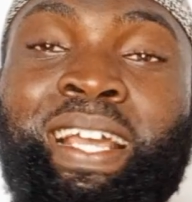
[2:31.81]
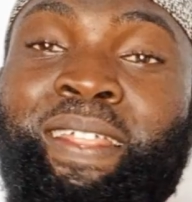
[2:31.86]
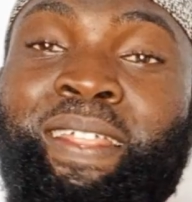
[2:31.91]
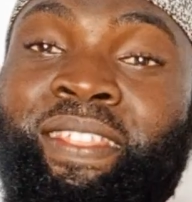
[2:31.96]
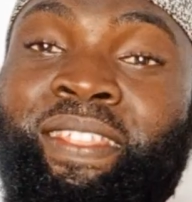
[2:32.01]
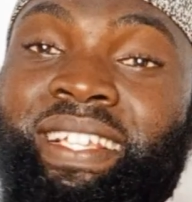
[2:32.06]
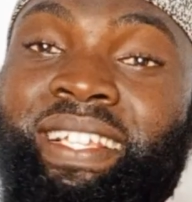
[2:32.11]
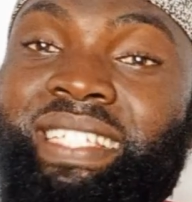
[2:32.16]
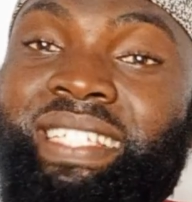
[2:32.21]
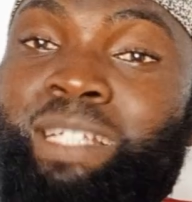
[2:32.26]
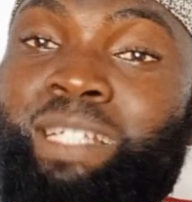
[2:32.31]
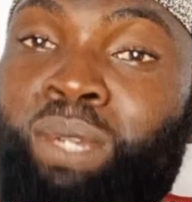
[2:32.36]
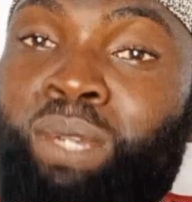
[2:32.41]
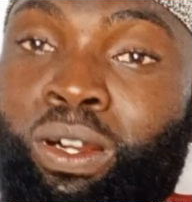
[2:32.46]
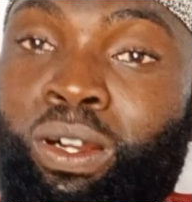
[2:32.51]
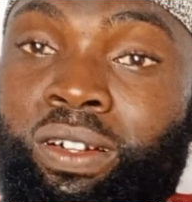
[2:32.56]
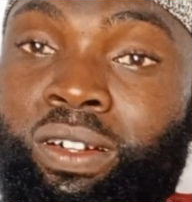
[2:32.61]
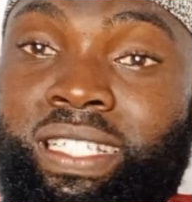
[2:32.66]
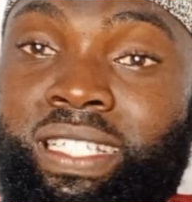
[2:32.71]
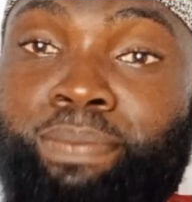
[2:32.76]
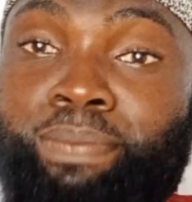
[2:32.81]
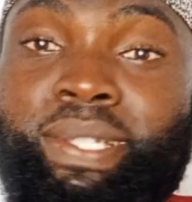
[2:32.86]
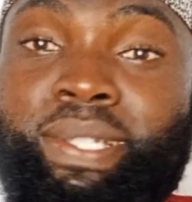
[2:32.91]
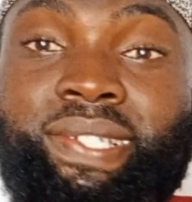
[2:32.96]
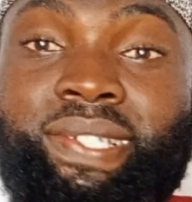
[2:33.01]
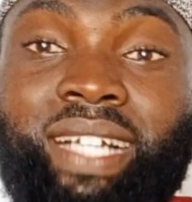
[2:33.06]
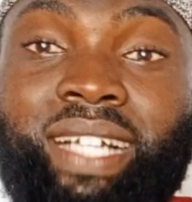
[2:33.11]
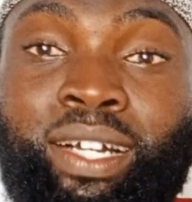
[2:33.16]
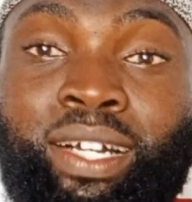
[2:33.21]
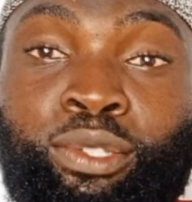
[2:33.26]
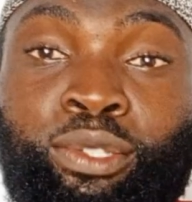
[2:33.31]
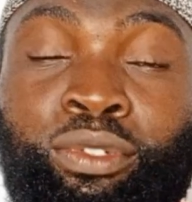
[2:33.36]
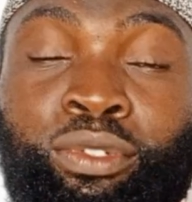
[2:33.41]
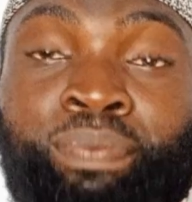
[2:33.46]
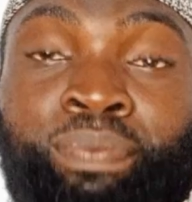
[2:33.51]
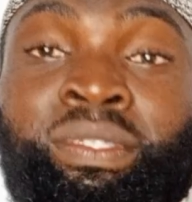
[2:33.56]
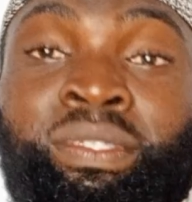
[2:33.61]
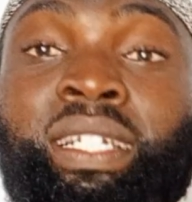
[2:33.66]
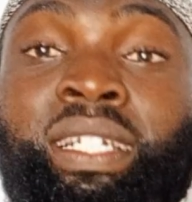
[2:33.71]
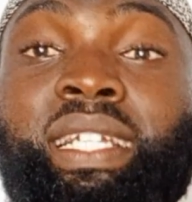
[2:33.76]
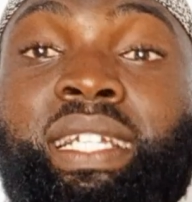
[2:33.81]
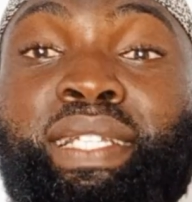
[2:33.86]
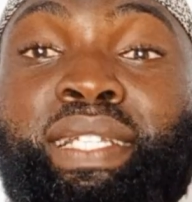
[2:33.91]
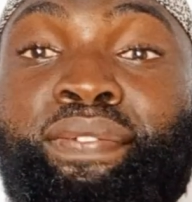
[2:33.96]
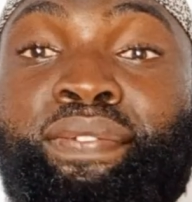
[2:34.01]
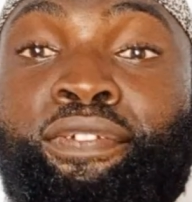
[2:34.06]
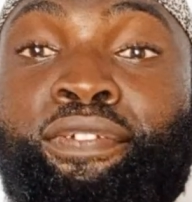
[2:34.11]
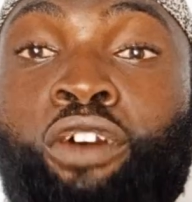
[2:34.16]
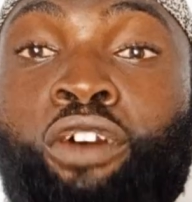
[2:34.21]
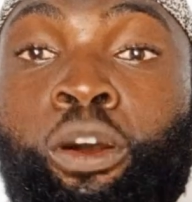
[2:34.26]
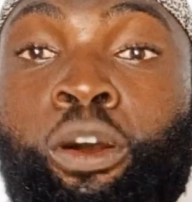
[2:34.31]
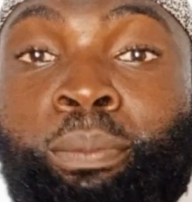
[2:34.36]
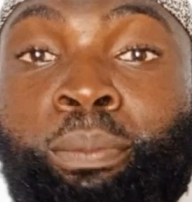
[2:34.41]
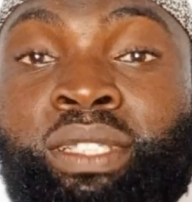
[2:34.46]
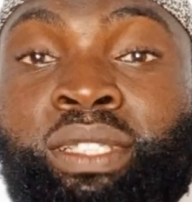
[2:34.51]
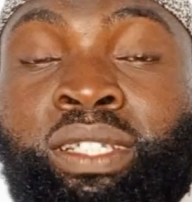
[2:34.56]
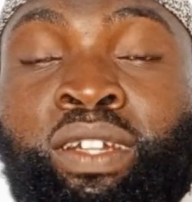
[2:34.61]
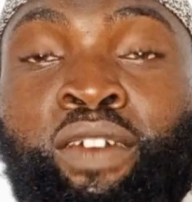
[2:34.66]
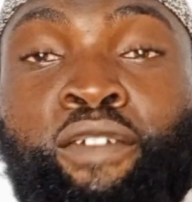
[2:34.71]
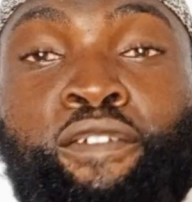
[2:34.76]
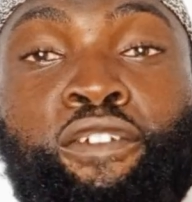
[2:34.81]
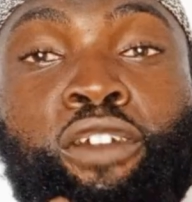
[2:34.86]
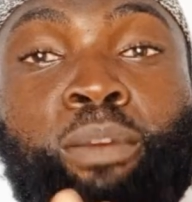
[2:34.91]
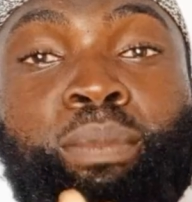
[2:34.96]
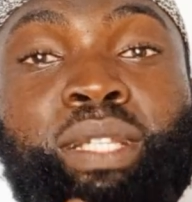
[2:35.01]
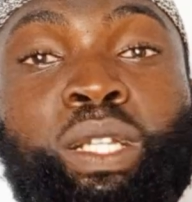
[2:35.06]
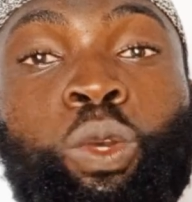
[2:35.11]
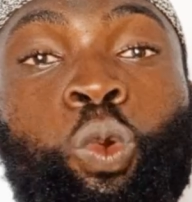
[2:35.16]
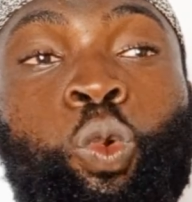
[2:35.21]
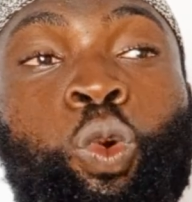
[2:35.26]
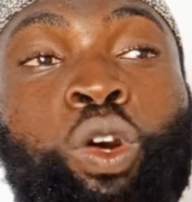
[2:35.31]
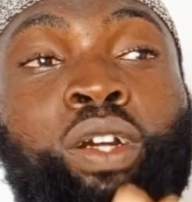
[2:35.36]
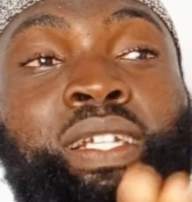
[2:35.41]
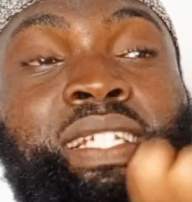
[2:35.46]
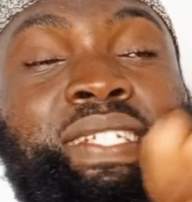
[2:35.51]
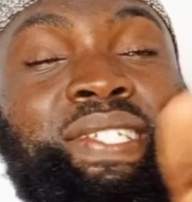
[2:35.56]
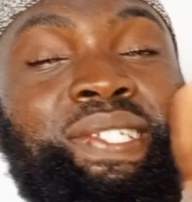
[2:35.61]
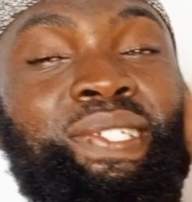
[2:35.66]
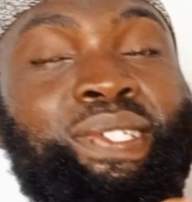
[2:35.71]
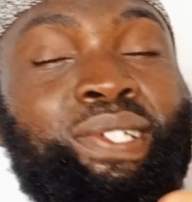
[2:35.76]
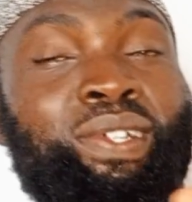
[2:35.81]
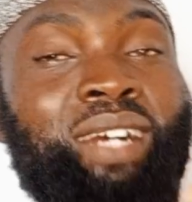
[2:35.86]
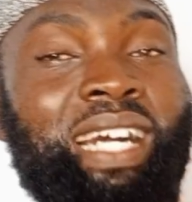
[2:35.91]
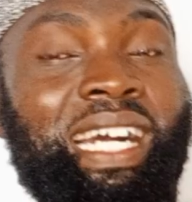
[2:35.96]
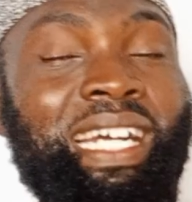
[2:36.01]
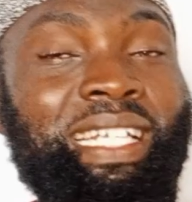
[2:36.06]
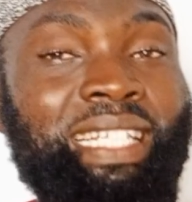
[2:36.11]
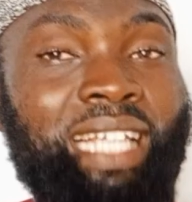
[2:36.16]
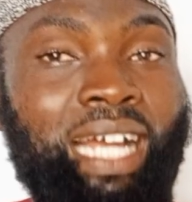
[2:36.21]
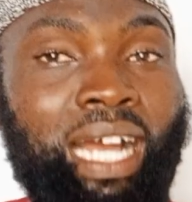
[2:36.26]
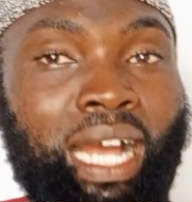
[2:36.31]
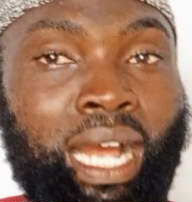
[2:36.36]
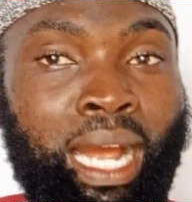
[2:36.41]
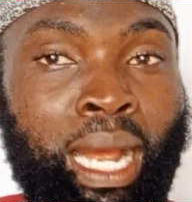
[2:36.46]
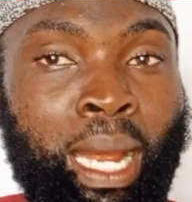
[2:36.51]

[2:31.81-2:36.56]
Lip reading: This is because mis'adun is formed from the word sa'ada.